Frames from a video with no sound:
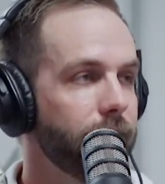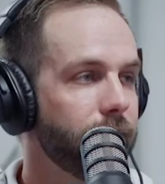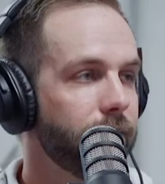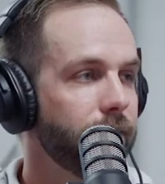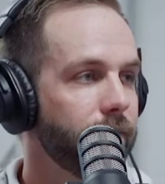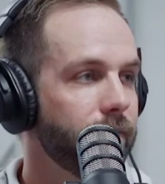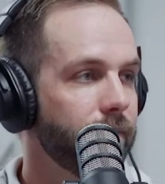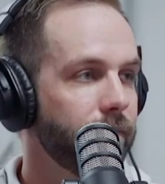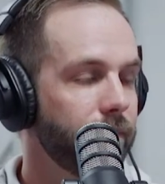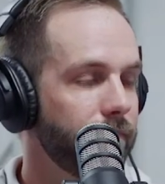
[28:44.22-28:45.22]

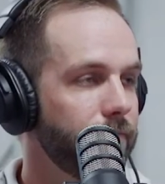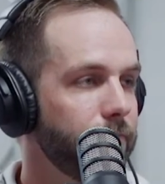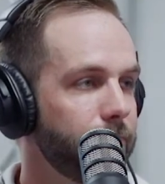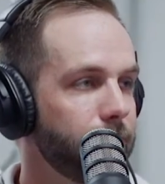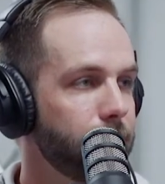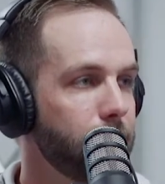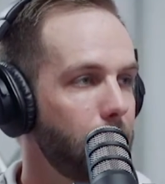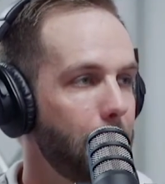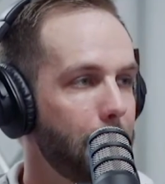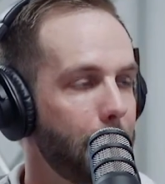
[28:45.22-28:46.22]

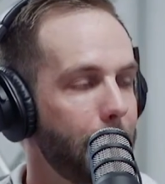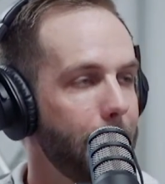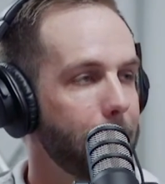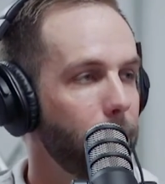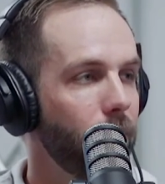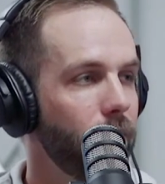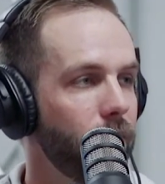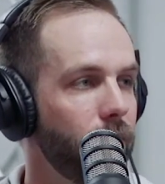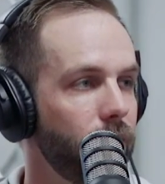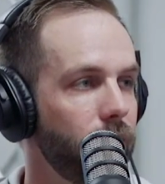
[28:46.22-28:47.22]

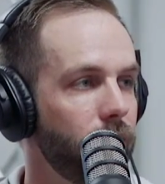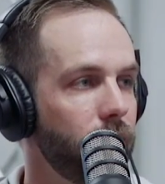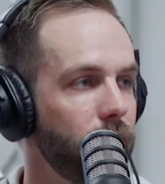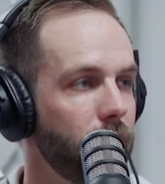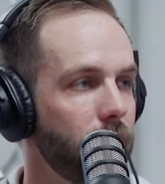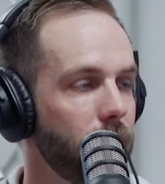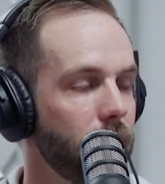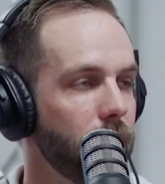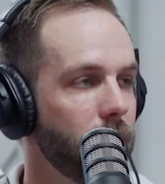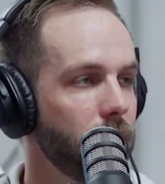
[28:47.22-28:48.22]

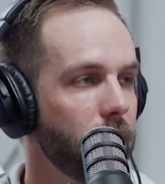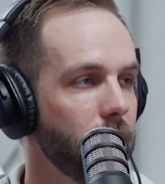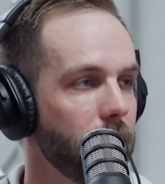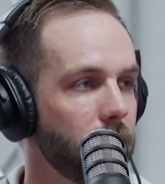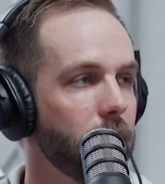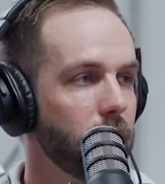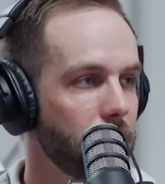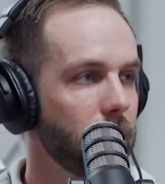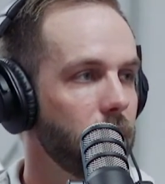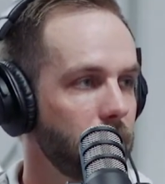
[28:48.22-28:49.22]

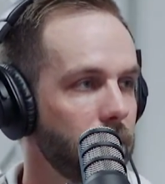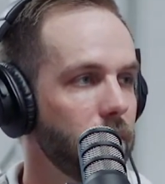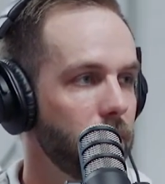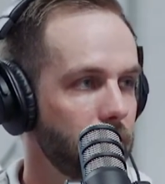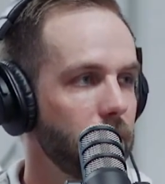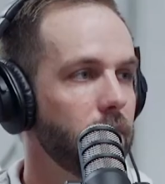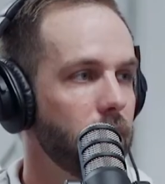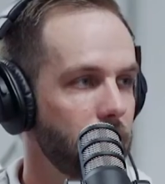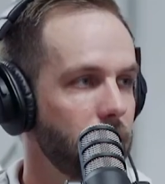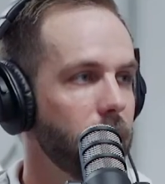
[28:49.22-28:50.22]

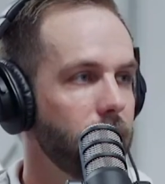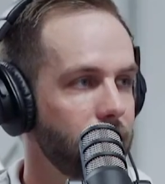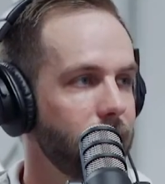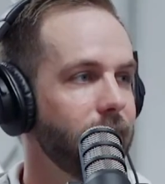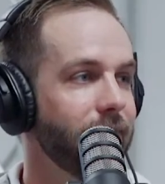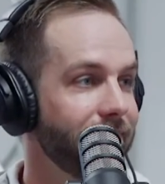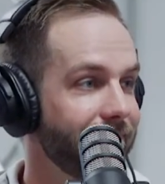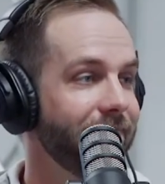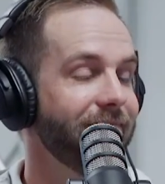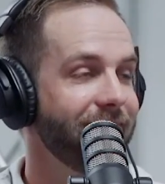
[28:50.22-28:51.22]

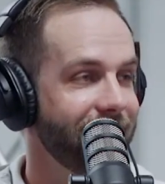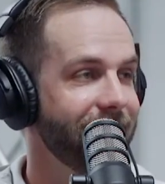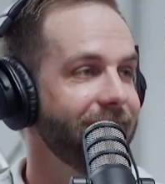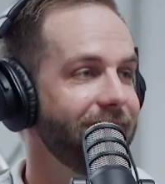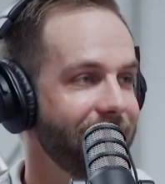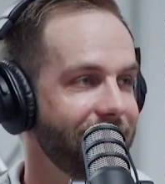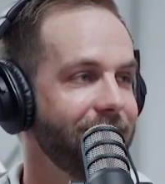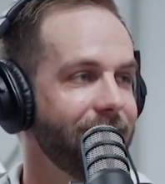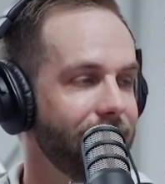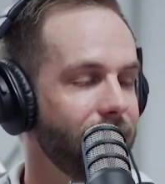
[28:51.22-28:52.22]
No words are spoken by the person on screen.